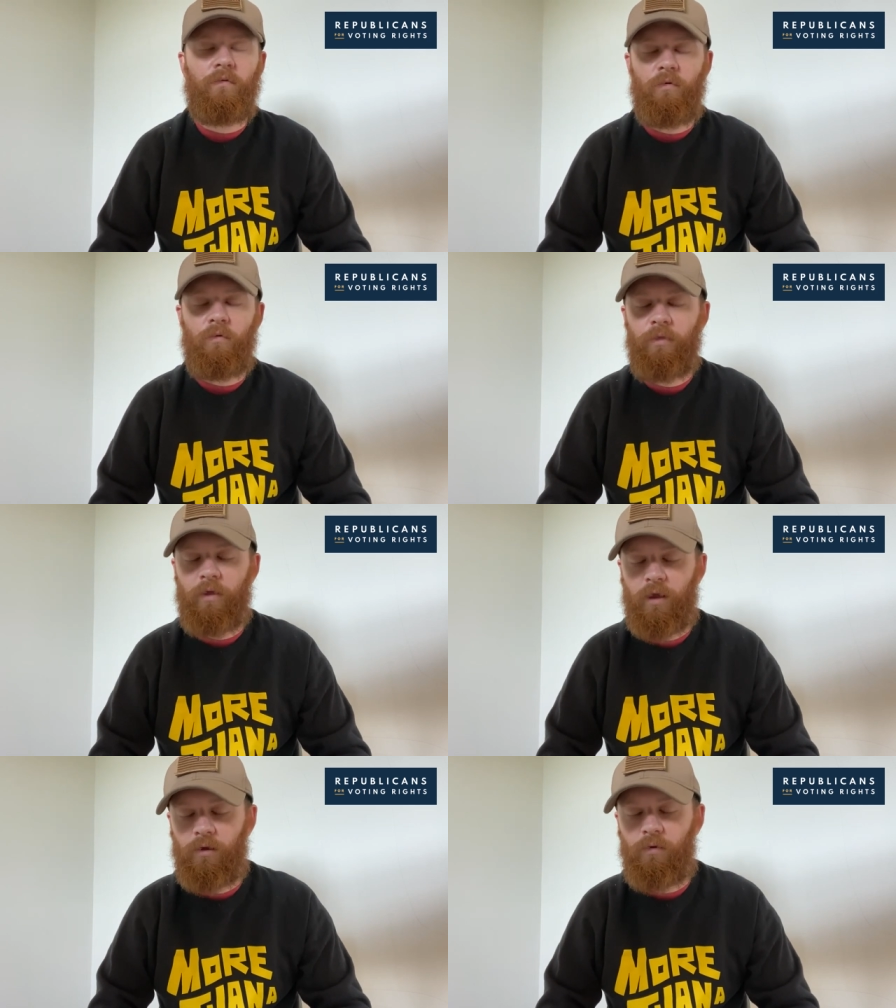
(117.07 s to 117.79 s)
So
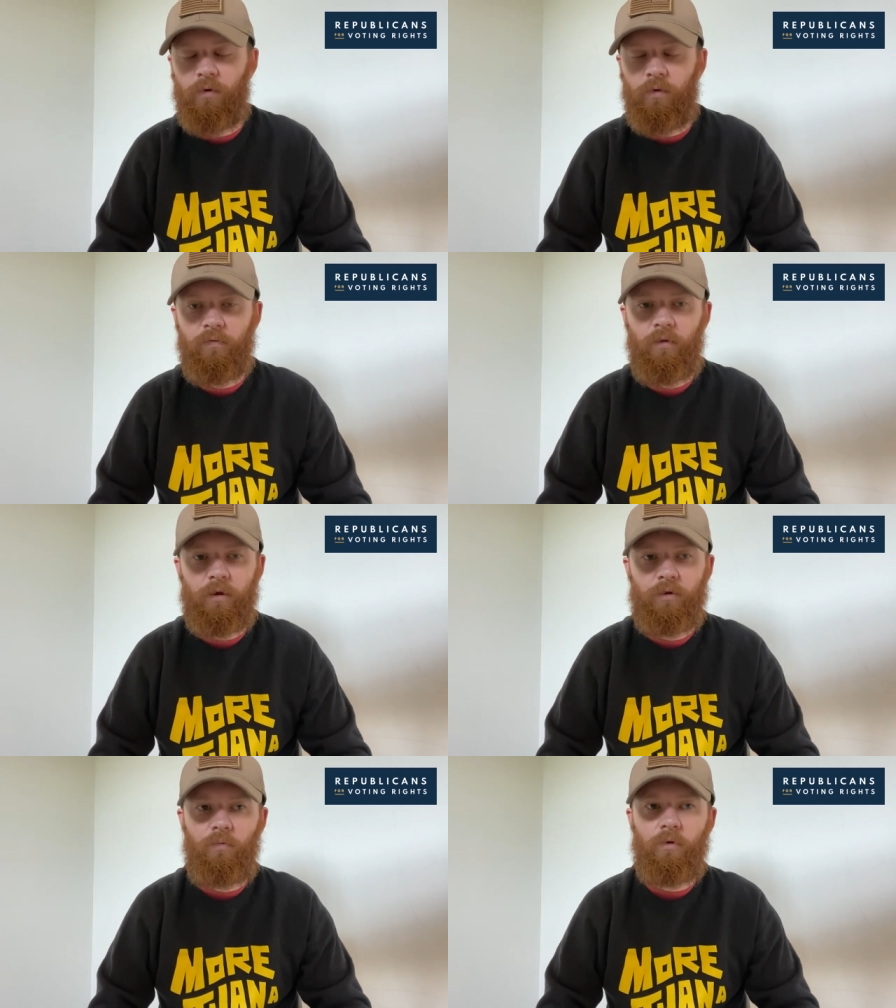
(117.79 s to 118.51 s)
thank you to all those
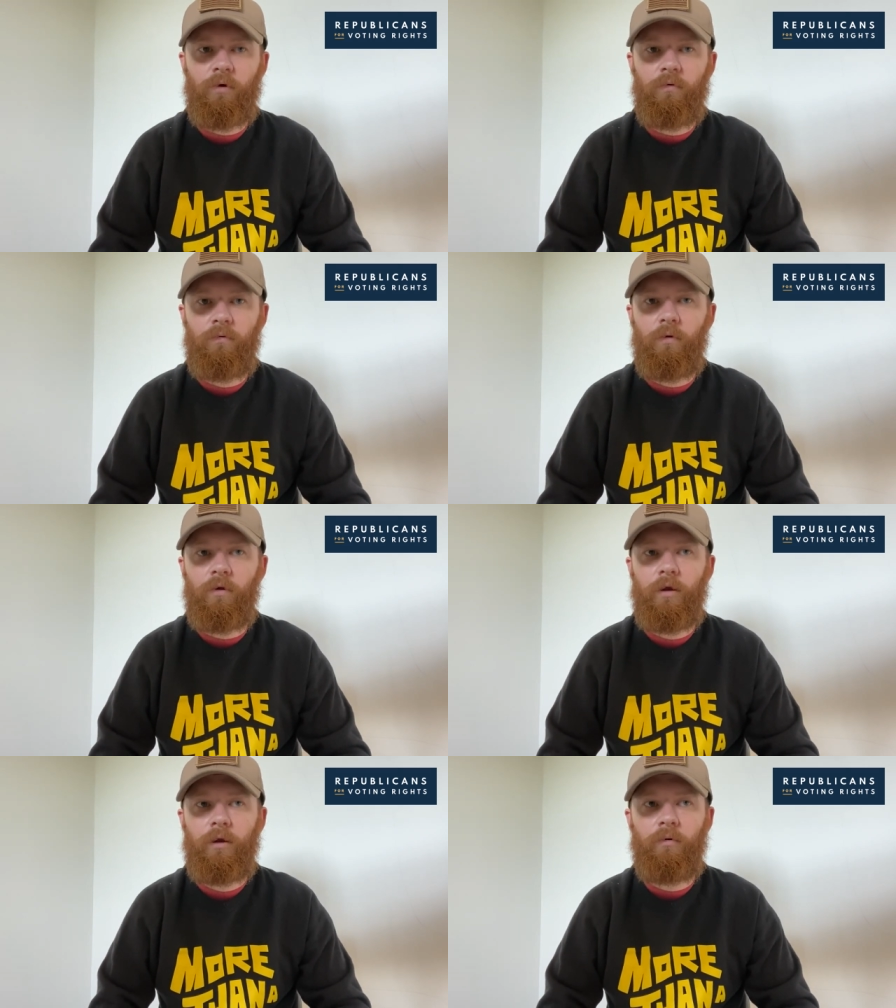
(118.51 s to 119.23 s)
election workers. You
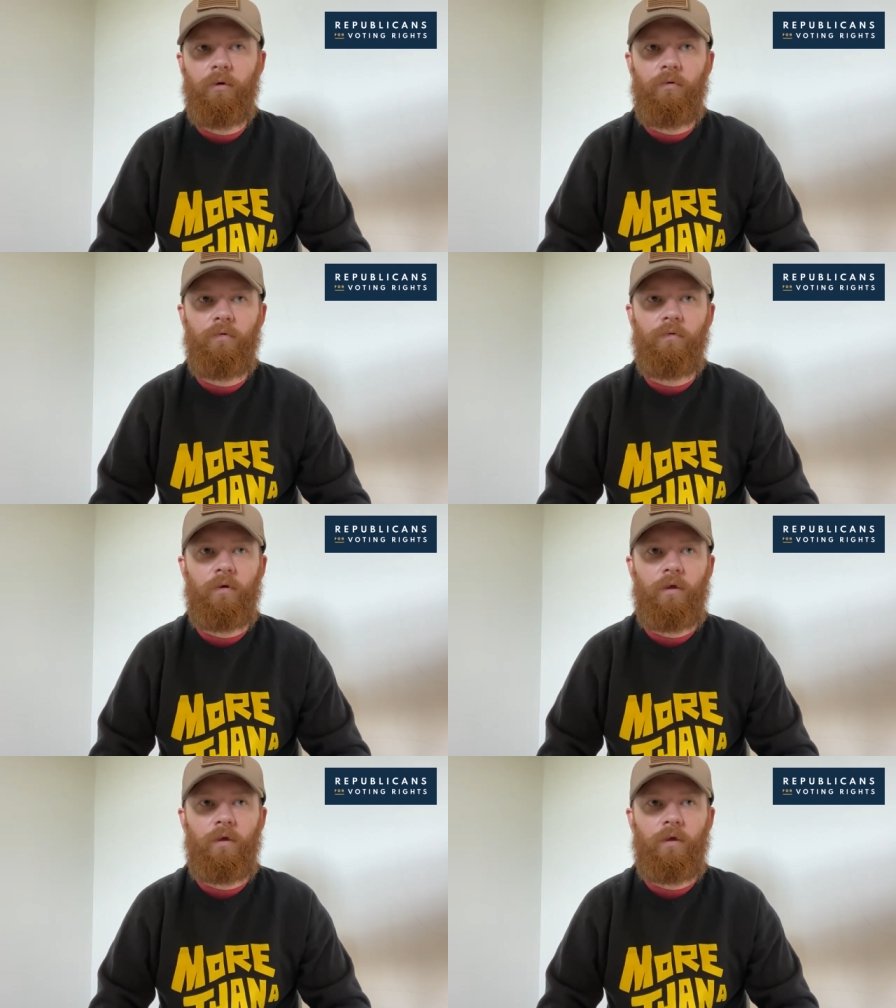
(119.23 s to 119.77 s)
all are heroes.